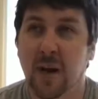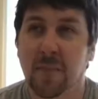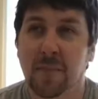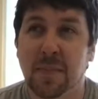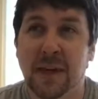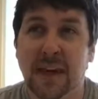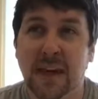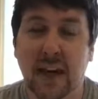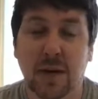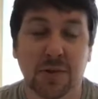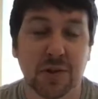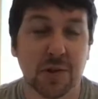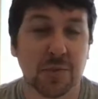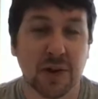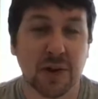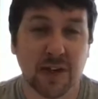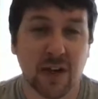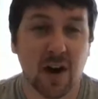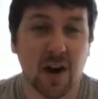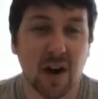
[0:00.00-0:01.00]
being able to
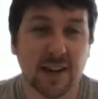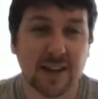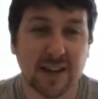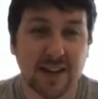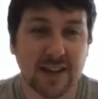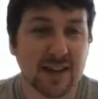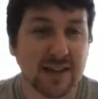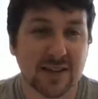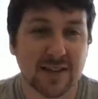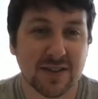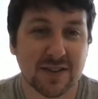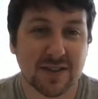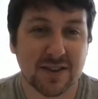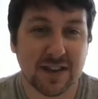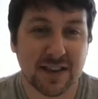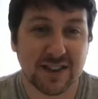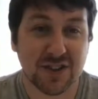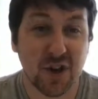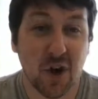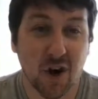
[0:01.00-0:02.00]
bring on
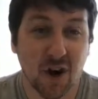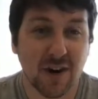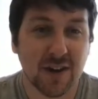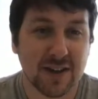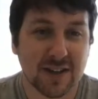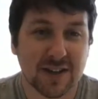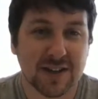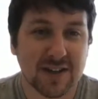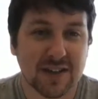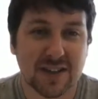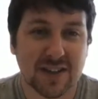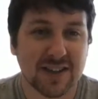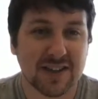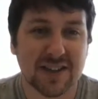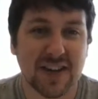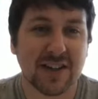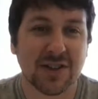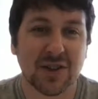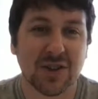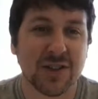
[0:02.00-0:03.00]
these artists and
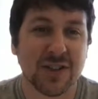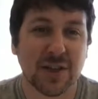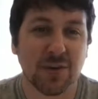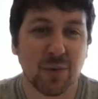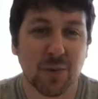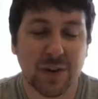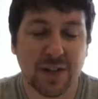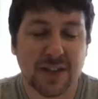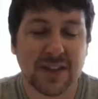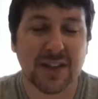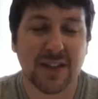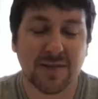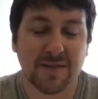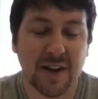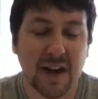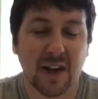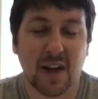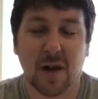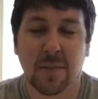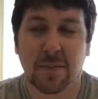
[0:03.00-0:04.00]
essentially really
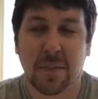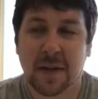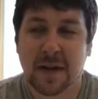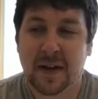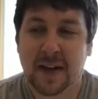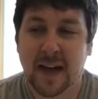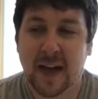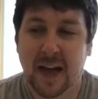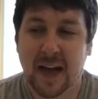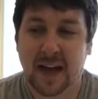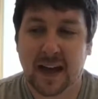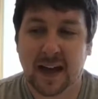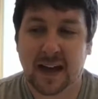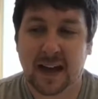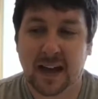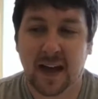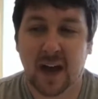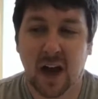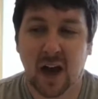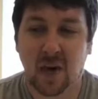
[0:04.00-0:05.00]
develop
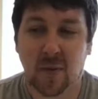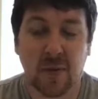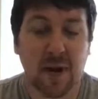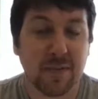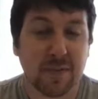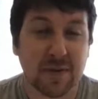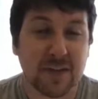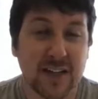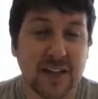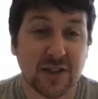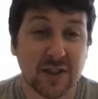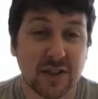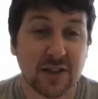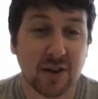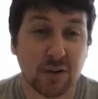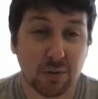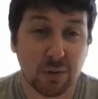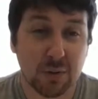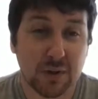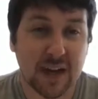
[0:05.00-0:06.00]
a reputation
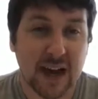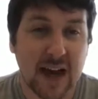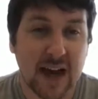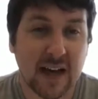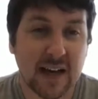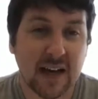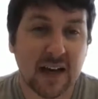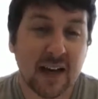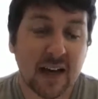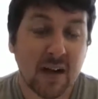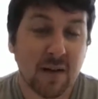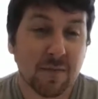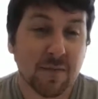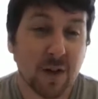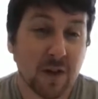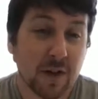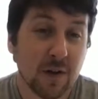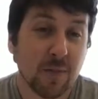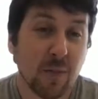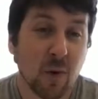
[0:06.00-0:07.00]
through that.
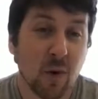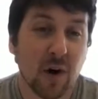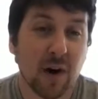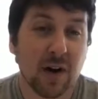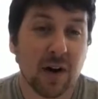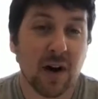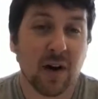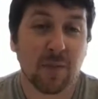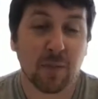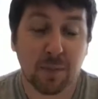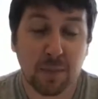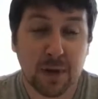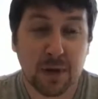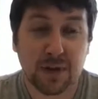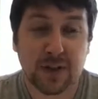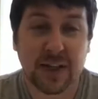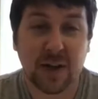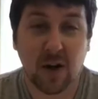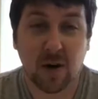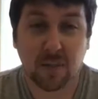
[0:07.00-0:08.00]
Furthermore,
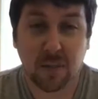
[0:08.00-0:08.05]
building our